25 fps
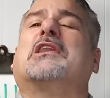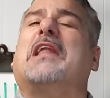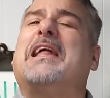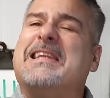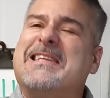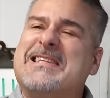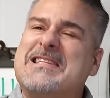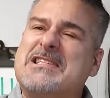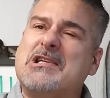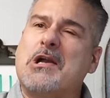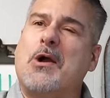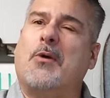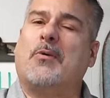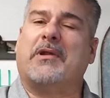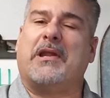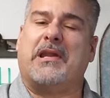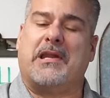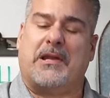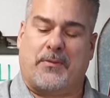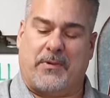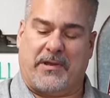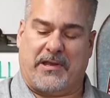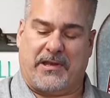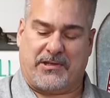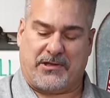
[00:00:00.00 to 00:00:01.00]
Let's show it
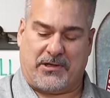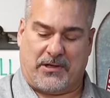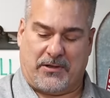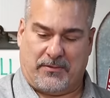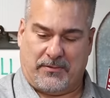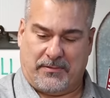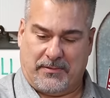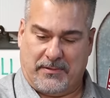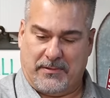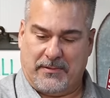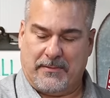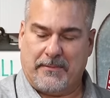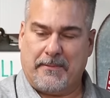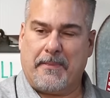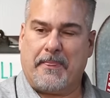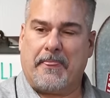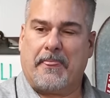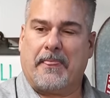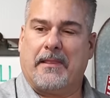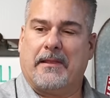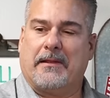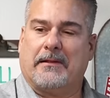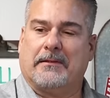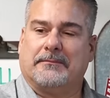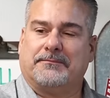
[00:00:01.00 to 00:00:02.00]
anyway, Joe.
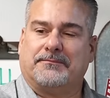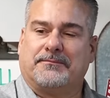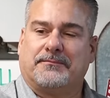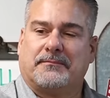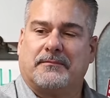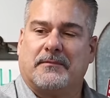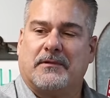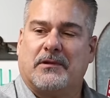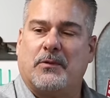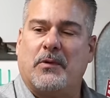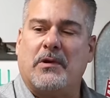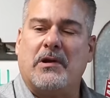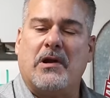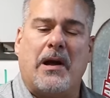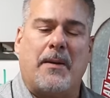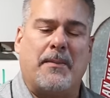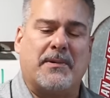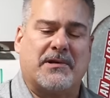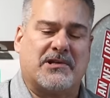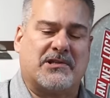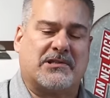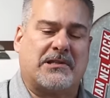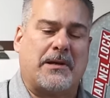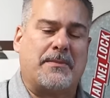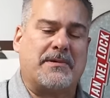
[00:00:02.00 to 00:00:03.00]
Do we know how
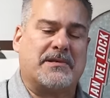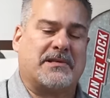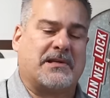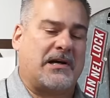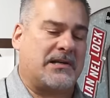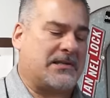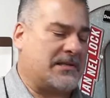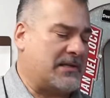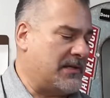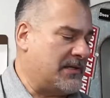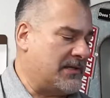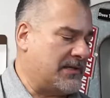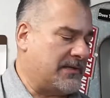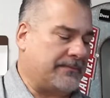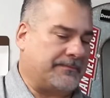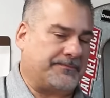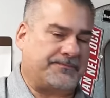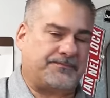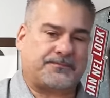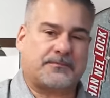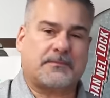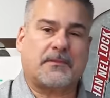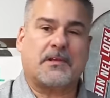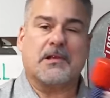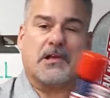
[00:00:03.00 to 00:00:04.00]
much a Stubby's cousin is?
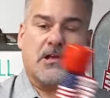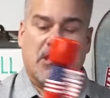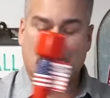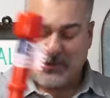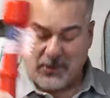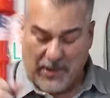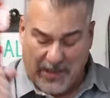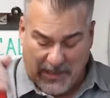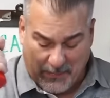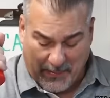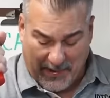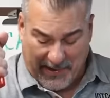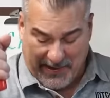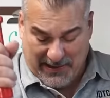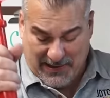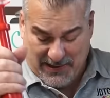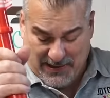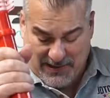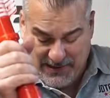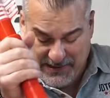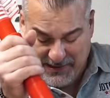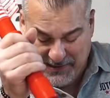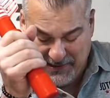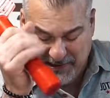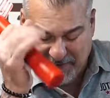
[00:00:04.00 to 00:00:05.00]
So anyway,
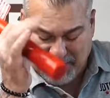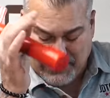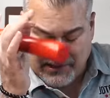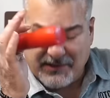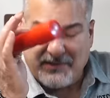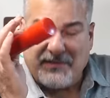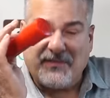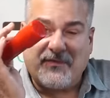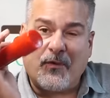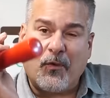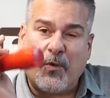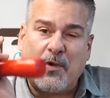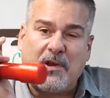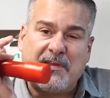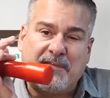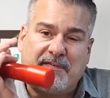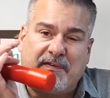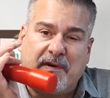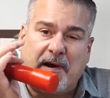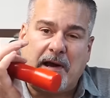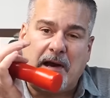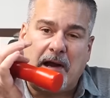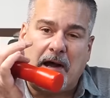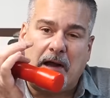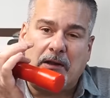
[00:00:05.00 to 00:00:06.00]
this is
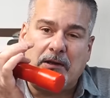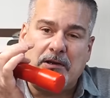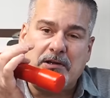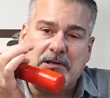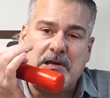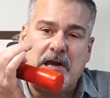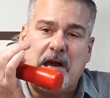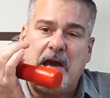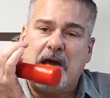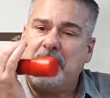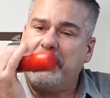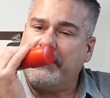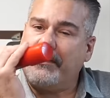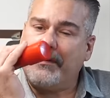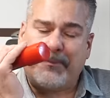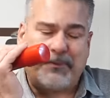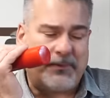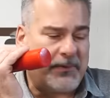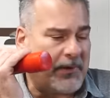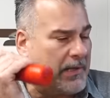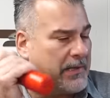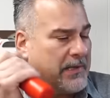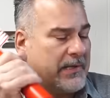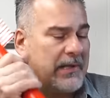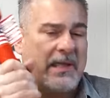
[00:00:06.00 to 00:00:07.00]
$45. And
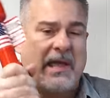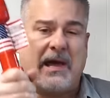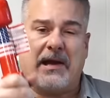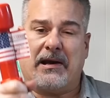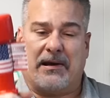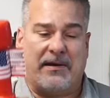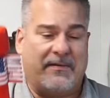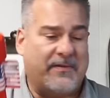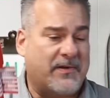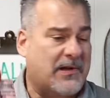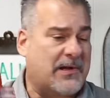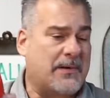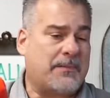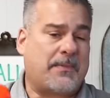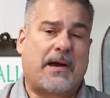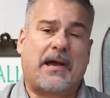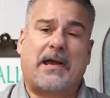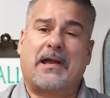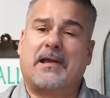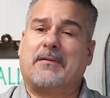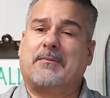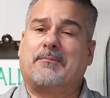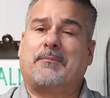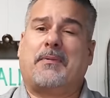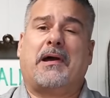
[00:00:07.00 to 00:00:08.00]
again, if you're going
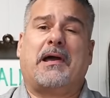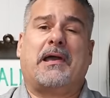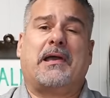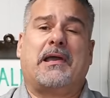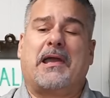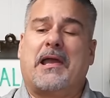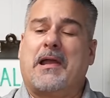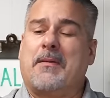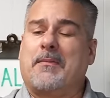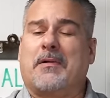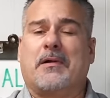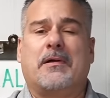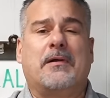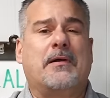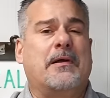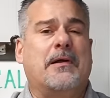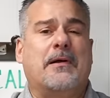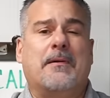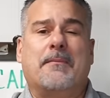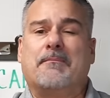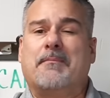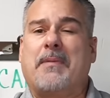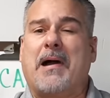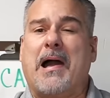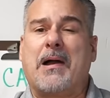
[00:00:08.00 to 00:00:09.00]
to buy a hammer,
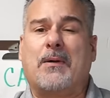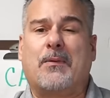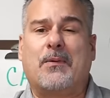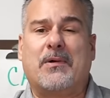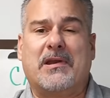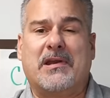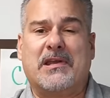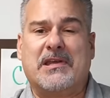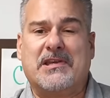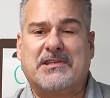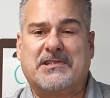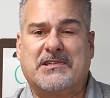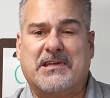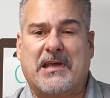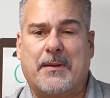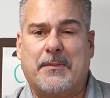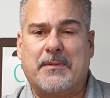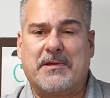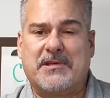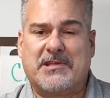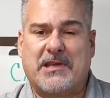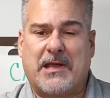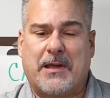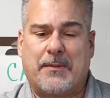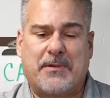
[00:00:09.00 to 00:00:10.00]
buy one of these
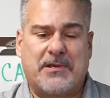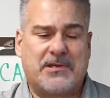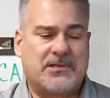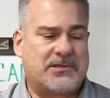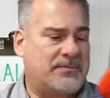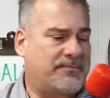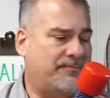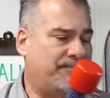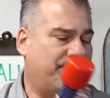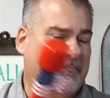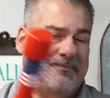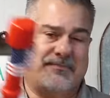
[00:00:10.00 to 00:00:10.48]
jammy jammies,